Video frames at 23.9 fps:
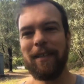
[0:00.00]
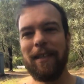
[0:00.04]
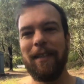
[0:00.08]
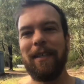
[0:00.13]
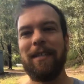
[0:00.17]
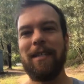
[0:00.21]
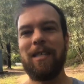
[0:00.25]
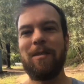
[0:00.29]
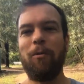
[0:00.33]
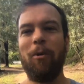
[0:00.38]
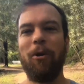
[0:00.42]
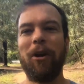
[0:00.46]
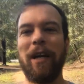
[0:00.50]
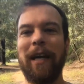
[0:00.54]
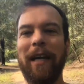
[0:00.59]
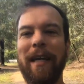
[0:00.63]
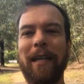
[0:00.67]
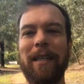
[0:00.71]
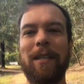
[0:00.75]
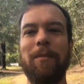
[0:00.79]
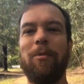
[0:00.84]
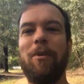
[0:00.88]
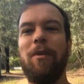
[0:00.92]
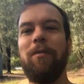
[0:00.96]
This morning I
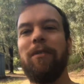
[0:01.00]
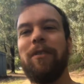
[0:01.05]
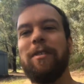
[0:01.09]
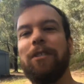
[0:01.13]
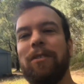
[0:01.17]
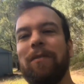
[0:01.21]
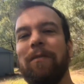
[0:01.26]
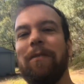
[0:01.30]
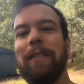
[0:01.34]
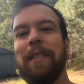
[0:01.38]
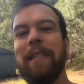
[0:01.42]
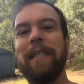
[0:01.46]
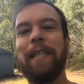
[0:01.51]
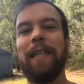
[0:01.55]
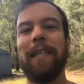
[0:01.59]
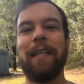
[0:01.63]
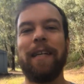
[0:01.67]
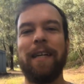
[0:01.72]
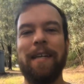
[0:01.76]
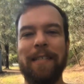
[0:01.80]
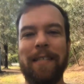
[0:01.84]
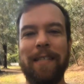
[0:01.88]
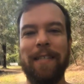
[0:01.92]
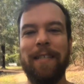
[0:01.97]
get the privilege of
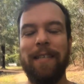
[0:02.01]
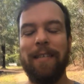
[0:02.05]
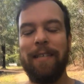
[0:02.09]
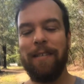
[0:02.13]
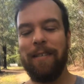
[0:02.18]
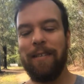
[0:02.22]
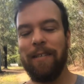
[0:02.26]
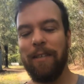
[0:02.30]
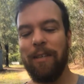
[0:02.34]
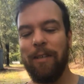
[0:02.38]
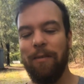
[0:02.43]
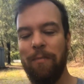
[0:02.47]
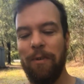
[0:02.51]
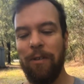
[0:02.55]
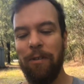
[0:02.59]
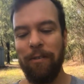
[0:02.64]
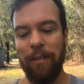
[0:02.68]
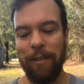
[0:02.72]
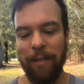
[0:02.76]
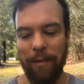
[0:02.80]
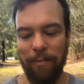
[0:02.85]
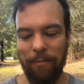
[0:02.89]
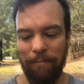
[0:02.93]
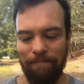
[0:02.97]
leading us in
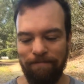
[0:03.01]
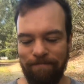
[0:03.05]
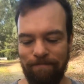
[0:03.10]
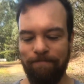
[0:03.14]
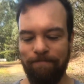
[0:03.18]
communion.